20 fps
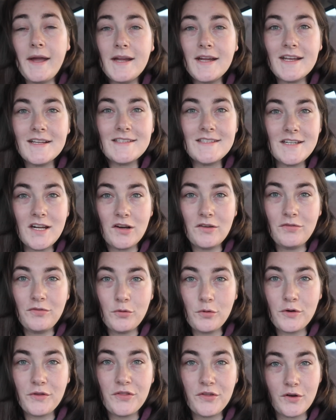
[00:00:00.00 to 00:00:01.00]
It's now
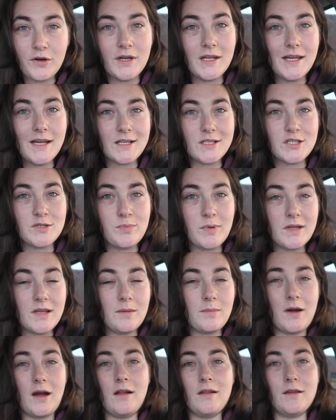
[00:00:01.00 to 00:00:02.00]
4.30, I just picked
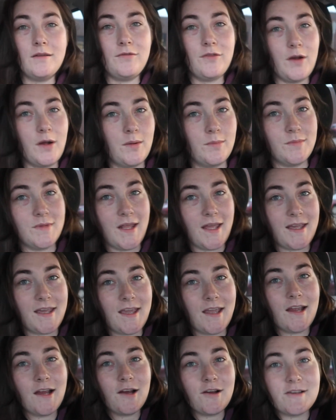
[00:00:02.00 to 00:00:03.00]
up Ollie from
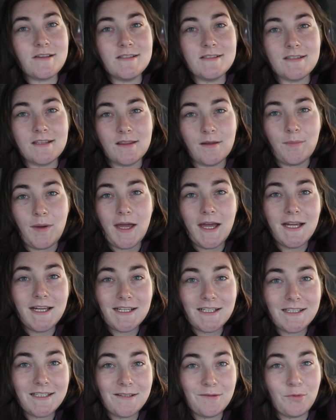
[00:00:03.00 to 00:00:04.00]
daycare He's in the
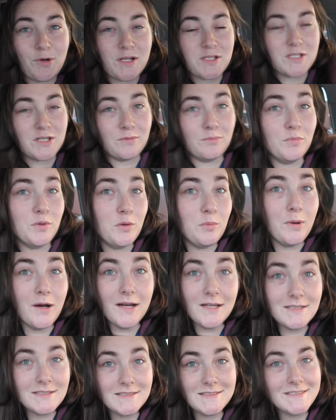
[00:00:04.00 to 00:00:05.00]
back watching
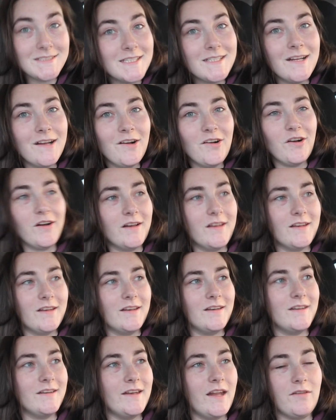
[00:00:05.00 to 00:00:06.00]
Booba
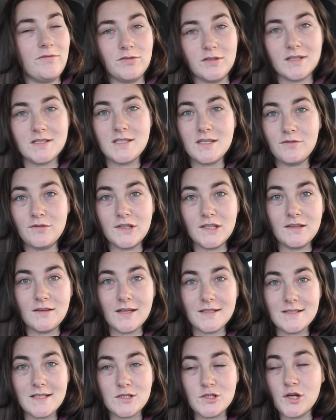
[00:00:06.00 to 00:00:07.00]
on Netflix. He really
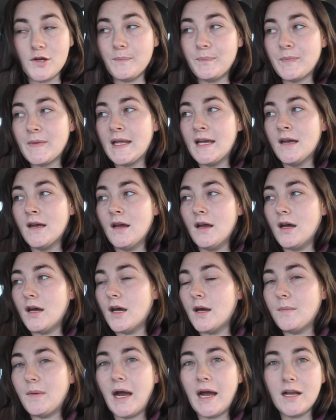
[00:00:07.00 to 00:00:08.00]
likes that show.
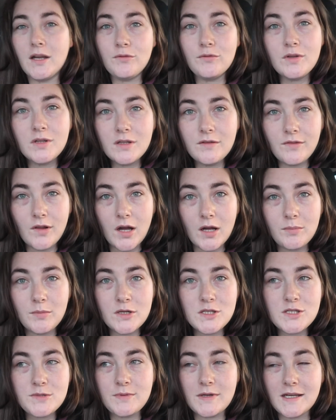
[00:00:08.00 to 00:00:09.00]
Um, I didn't really vlog
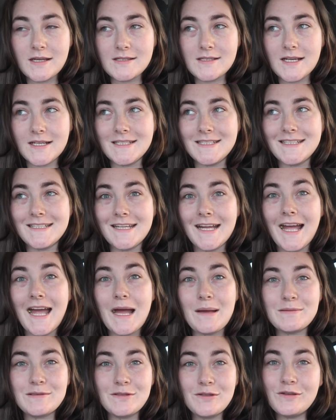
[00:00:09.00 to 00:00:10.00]
much because I did
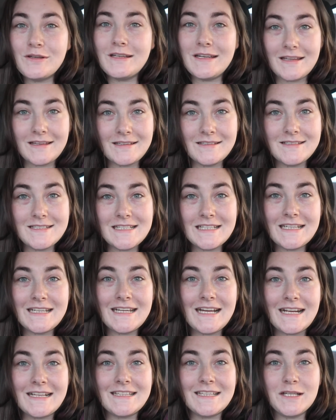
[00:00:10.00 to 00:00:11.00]
absolutely nothing
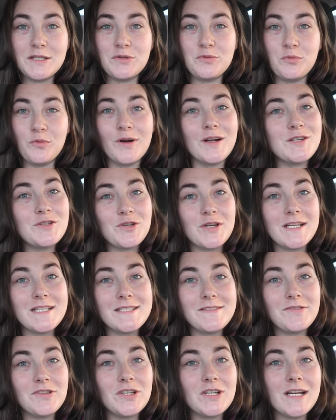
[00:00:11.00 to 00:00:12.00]
today. I did one
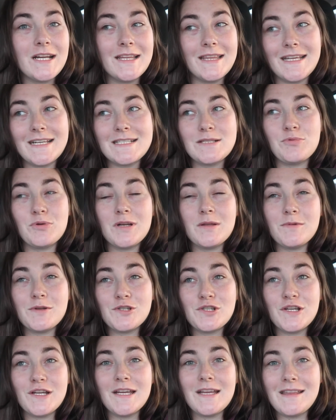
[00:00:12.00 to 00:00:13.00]
transfer and that is pretty
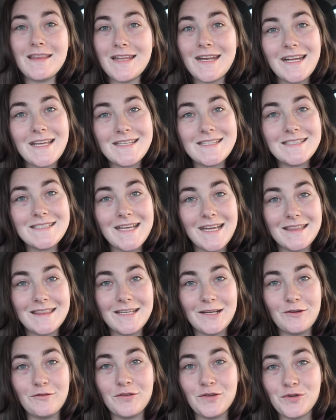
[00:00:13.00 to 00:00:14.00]
much it. And then I sat
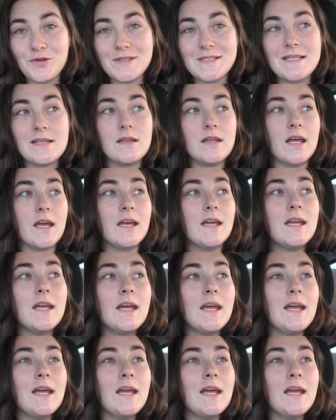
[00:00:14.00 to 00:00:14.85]
there for the rest of the day.